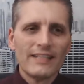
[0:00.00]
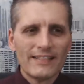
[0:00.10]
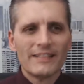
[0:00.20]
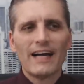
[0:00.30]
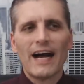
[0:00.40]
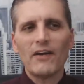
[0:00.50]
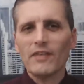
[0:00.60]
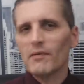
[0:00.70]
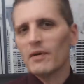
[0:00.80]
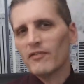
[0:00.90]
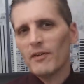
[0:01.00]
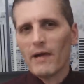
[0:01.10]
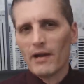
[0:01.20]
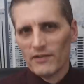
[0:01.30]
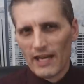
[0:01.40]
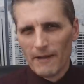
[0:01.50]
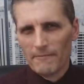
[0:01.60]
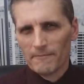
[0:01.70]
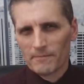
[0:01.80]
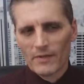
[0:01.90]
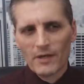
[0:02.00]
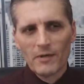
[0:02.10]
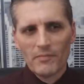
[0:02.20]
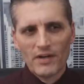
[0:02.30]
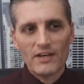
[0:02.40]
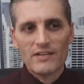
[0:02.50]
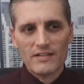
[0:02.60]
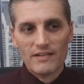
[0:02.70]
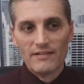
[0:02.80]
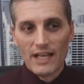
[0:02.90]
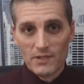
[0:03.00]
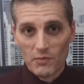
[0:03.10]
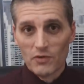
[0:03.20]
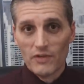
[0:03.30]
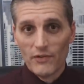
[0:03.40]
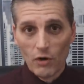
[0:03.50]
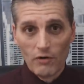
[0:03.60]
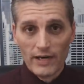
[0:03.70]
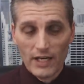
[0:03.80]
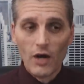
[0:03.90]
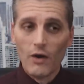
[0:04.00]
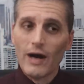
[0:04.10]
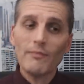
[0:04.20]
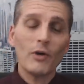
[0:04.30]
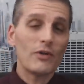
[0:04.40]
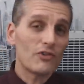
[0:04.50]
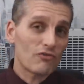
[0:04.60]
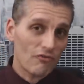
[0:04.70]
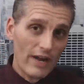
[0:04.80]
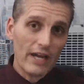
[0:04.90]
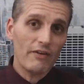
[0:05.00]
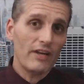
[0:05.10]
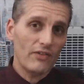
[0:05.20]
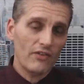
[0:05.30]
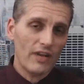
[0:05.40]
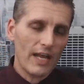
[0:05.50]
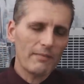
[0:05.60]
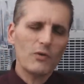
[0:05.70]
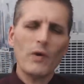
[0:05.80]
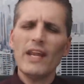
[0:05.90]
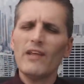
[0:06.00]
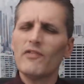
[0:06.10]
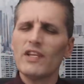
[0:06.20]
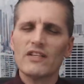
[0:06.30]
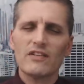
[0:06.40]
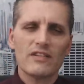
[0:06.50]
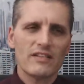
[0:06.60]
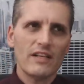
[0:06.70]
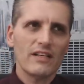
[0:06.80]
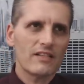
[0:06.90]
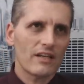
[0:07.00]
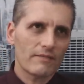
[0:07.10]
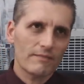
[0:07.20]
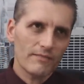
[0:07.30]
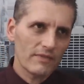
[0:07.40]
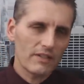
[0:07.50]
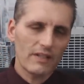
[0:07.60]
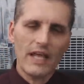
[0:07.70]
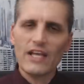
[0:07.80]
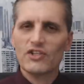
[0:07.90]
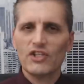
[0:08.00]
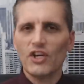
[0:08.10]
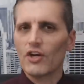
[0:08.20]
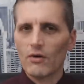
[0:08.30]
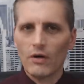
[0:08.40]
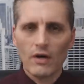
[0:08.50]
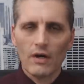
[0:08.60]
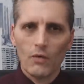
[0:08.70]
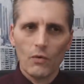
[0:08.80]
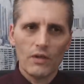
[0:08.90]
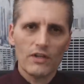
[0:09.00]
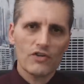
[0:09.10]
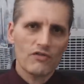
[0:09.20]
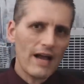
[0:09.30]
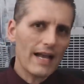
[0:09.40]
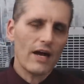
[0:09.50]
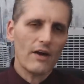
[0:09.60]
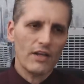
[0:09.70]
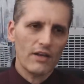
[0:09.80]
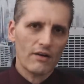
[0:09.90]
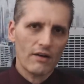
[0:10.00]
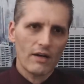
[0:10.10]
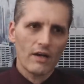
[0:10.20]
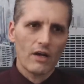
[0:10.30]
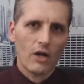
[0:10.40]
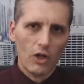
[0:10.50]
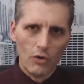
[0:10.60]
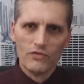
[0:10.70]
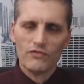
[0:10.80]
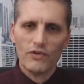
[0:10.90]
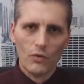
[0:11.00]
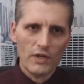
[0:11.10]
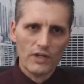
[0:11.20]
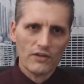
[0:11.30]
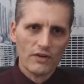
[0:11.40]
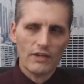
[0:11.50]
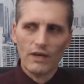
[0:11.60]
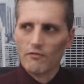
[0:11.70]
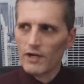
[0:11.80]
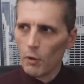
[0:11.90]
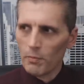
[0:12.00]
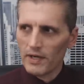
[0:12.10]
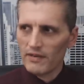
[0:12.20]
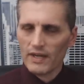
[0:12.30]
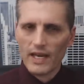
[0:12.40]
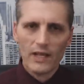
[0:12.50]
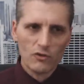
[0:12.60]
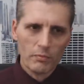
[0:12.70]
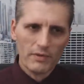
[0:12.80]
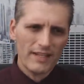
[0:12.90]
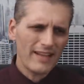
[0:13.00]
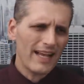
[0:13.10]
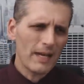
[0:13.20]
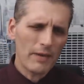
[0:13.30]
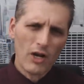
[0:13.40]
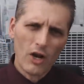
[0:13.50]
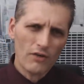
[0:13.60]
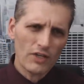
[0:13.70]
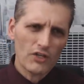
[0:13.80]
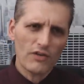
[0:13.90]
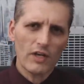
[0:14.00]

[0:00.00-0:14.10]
I don't think I'm going to flip out today because, as most of you already know, I'm going drag racing today. I've been waiting for this since the last year when the track out here closed for the winter. They're reopening today. It's opening day. Got my car on the trailer.